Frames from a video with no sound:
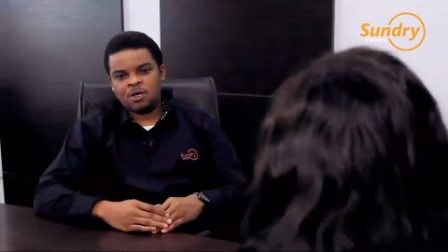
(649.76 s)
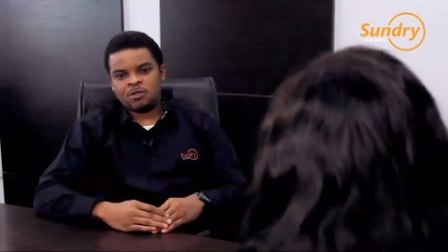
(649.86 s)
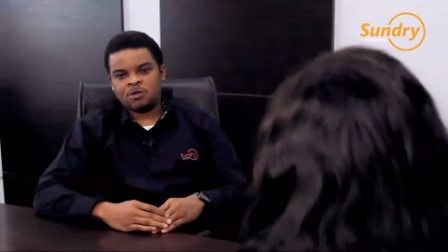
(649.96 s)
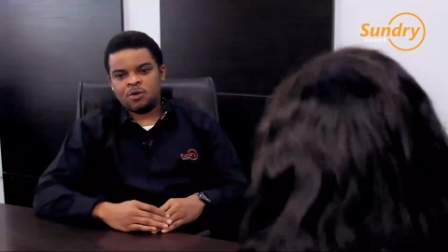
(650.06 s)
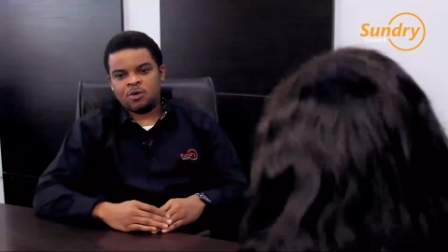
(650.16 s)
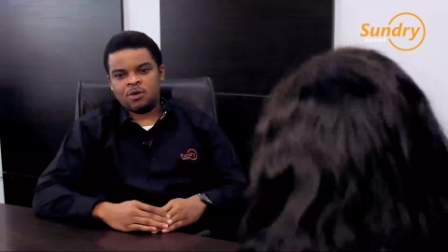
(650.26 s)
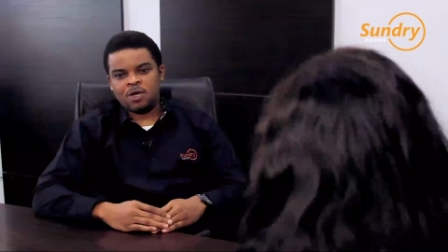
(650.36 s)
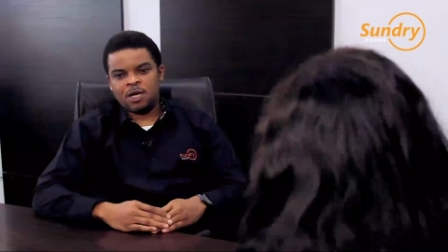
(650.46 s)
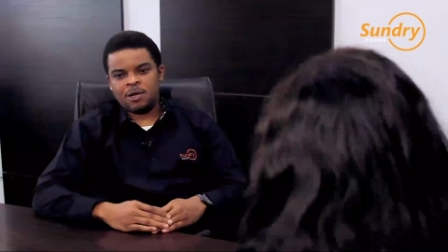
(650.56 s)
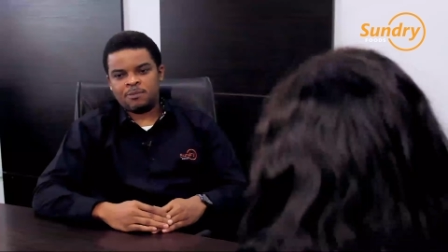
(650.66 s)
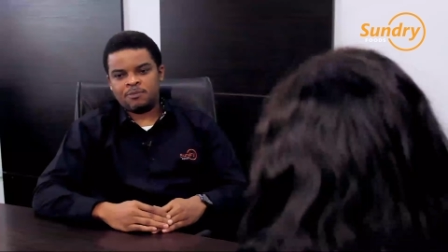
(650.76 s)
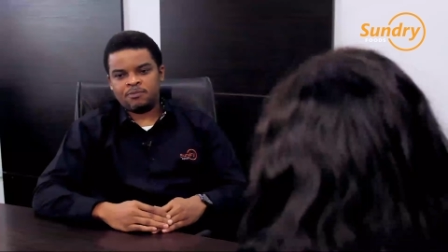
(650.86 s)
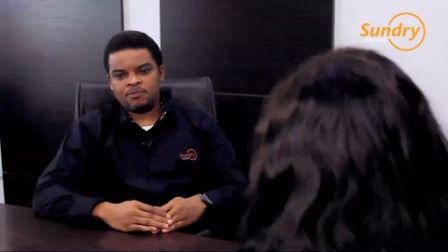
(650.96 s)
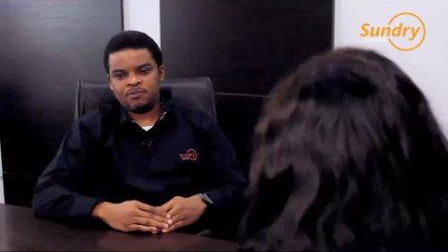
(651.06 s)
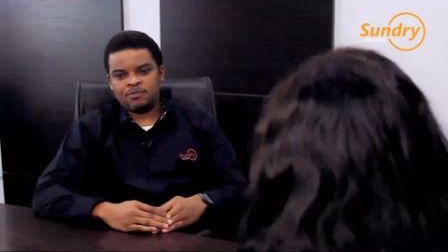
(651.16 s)
so
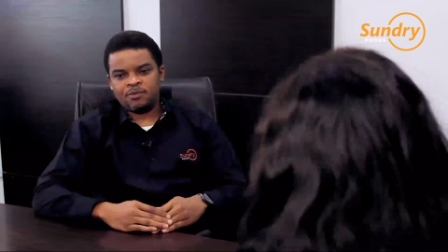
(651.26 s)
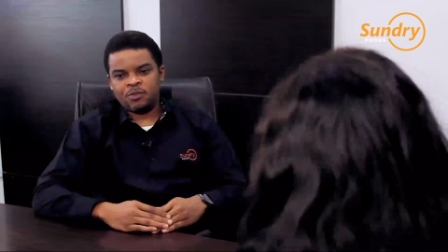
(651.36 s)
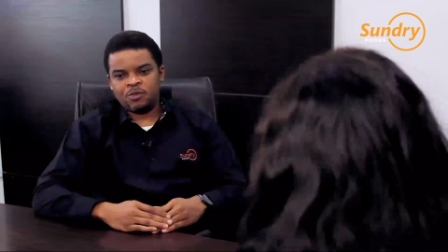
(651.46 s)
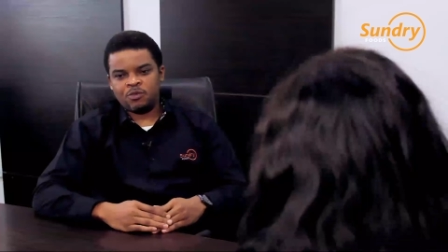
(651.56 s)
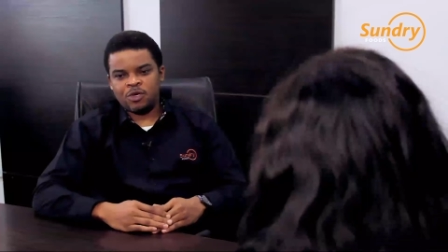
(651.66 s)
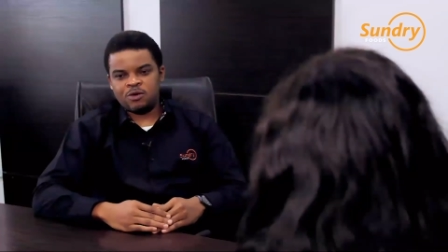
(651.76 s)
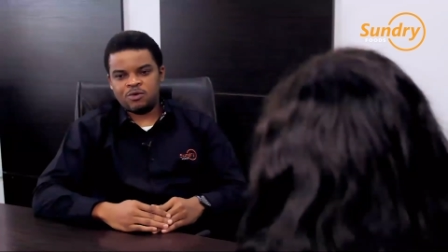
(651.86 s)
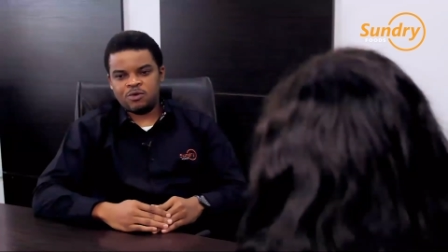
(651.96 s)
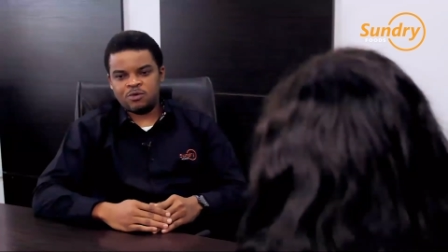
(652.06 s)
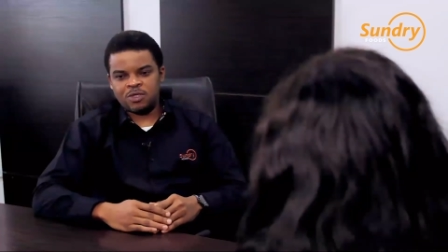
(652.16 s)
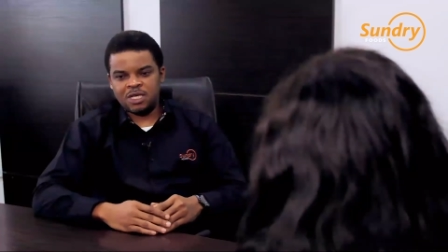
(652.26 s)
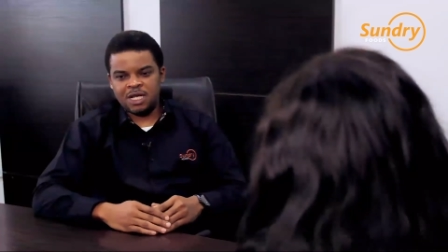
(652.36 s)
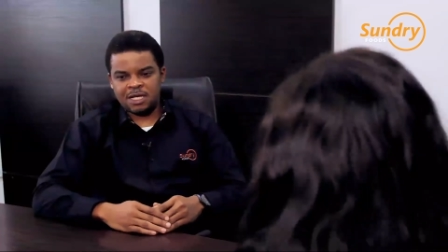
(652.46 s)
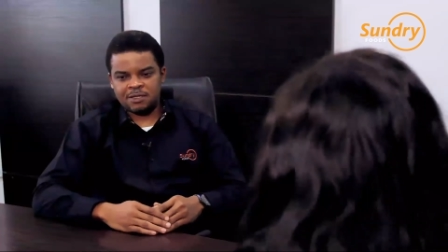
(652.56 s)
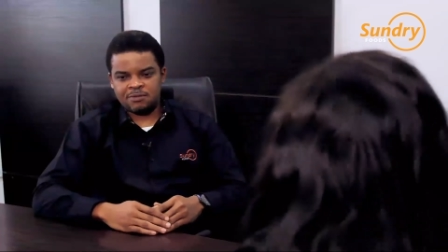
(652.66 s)
um, we, you see
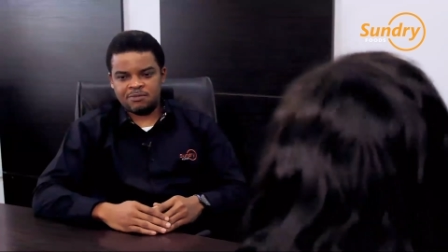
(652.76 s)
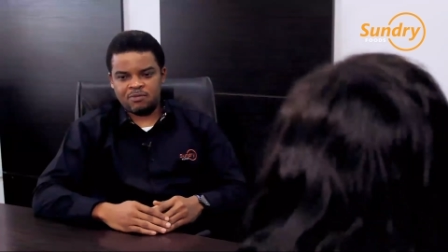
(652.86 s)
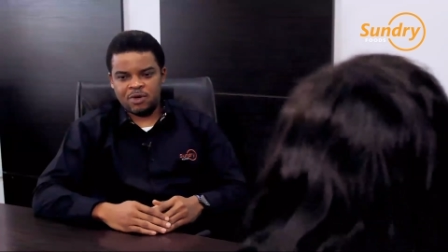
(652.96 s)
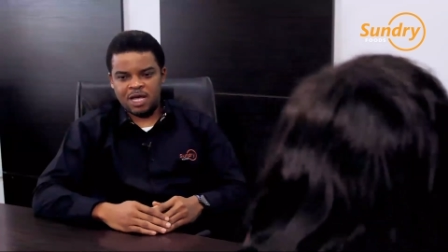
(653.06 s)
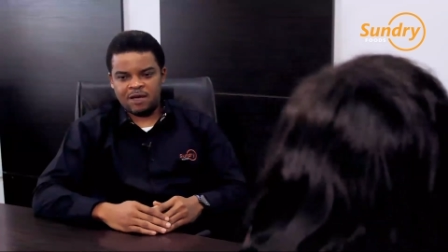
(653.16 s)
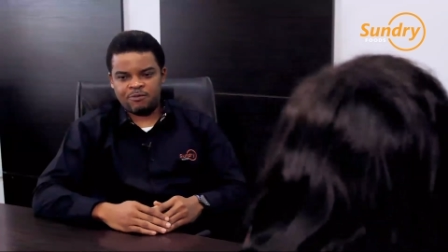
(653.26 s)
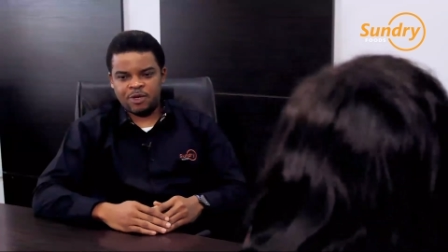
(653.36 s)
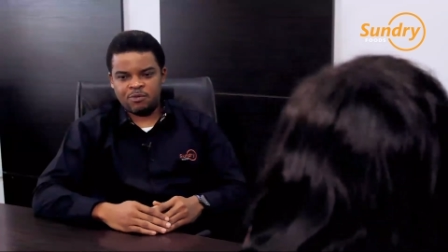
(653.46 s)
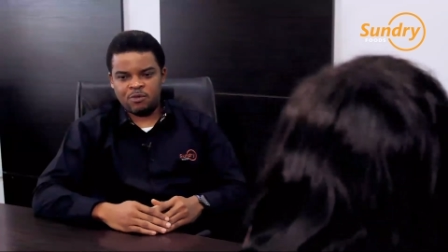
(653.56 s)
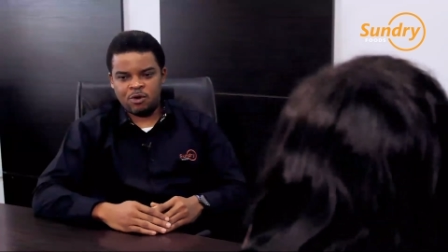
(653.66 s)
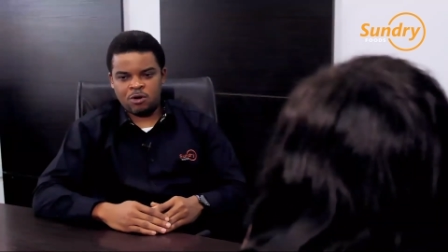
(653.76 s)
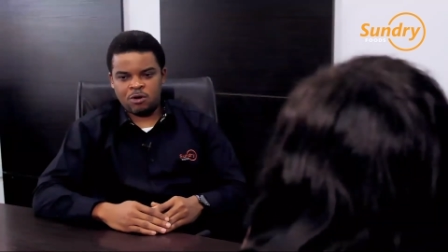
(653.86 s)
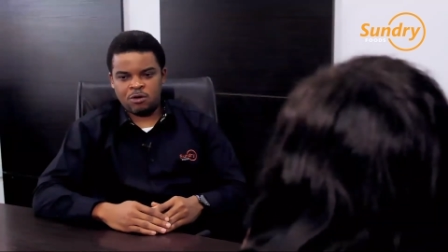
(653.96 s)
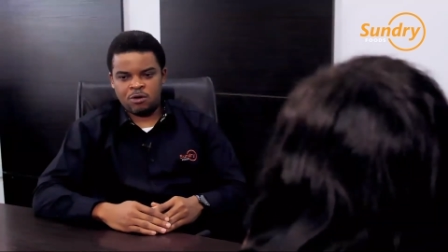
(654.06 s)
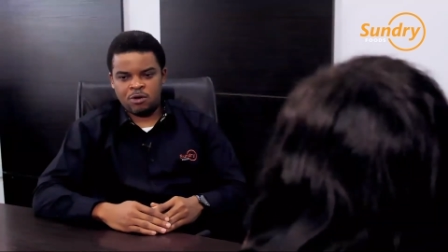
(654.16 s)
that we have been
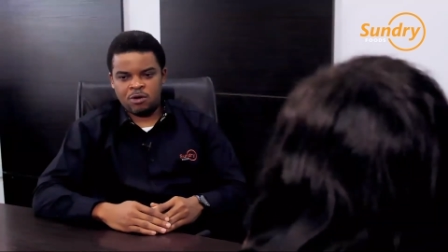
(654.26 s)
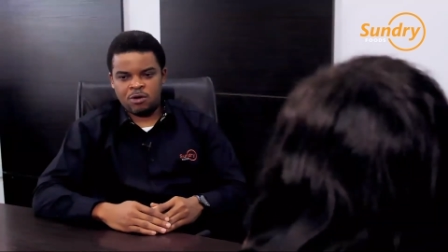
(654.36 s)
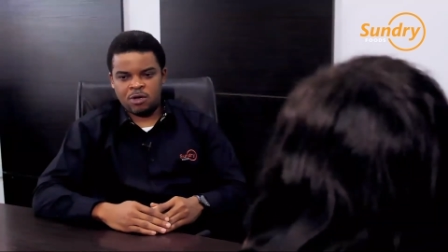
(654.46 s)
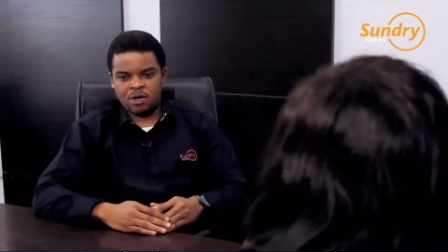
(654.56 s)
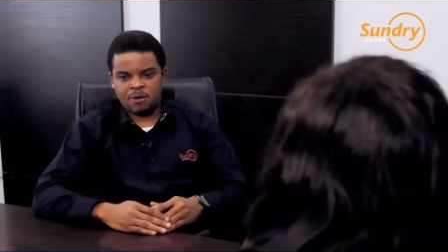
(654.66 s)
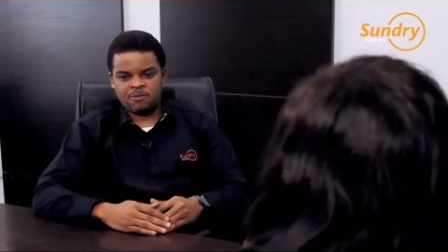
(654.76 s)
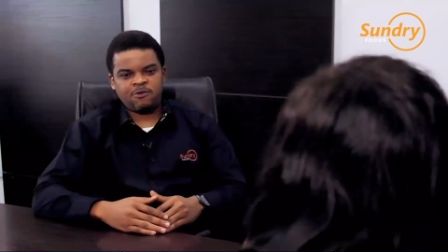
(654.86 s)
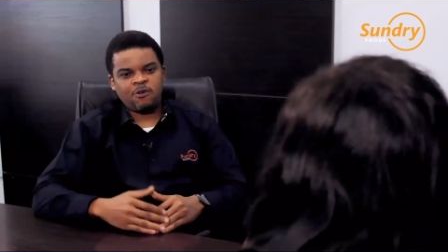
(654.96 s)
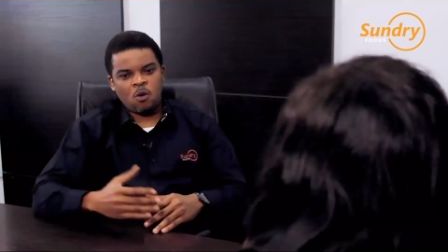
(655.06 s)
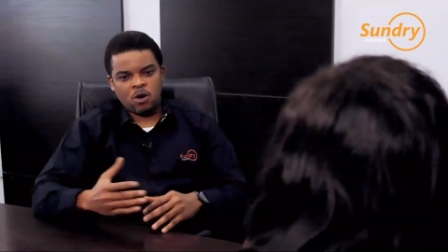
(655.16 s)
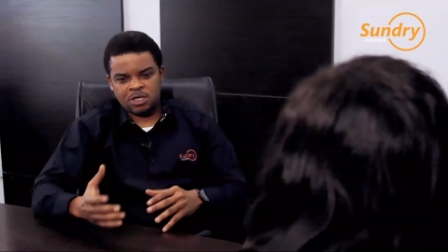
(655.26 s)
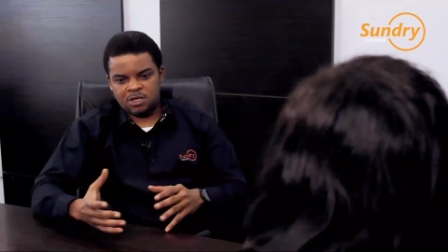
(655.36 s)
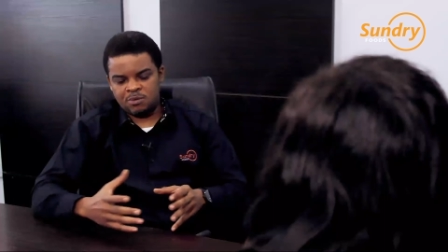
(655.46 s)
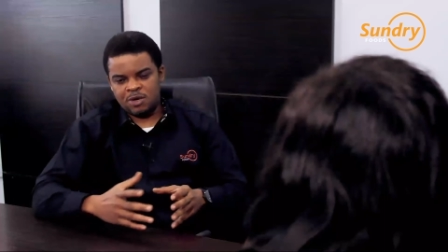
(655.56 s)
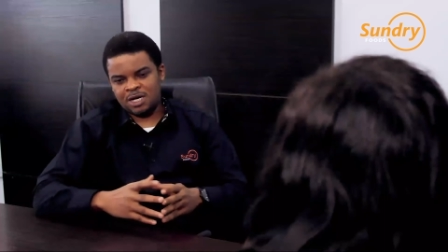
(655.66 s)
more um, forward.
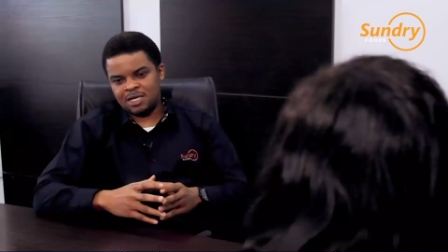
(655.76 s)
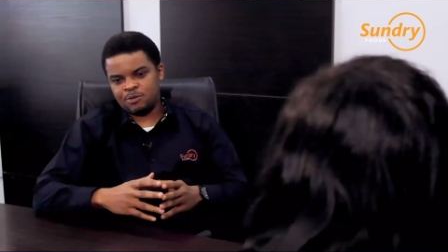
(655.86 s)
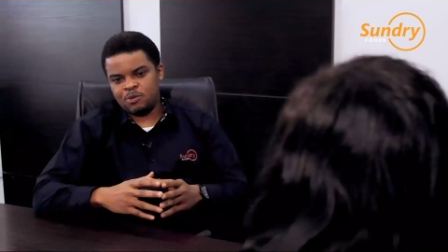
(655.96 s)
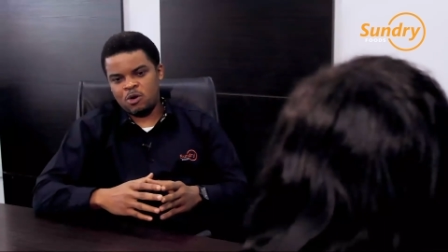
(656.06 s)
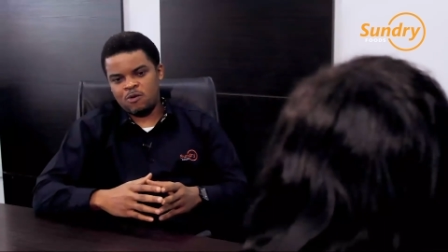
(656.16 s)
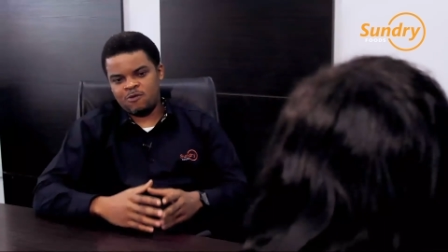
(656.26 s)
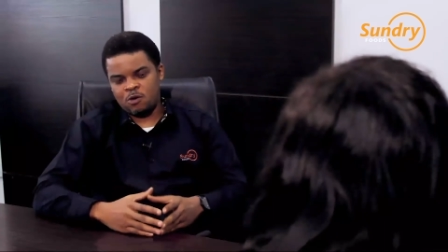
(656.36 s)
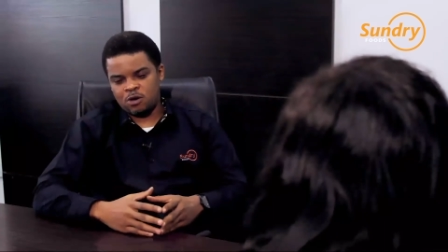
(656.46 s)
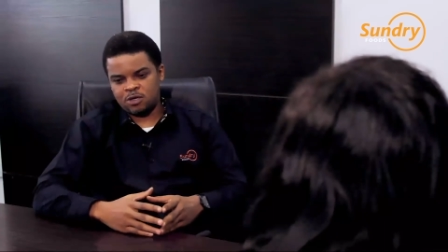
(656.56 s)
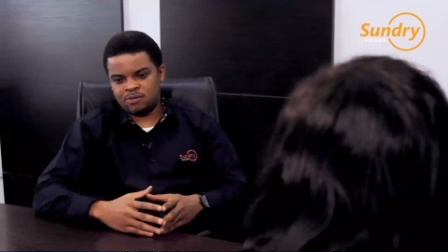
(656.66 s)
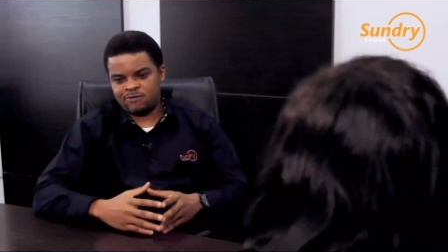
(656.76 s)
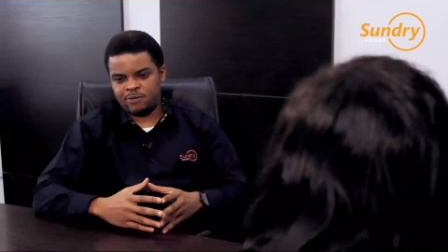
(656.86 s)
The brand has been more forward.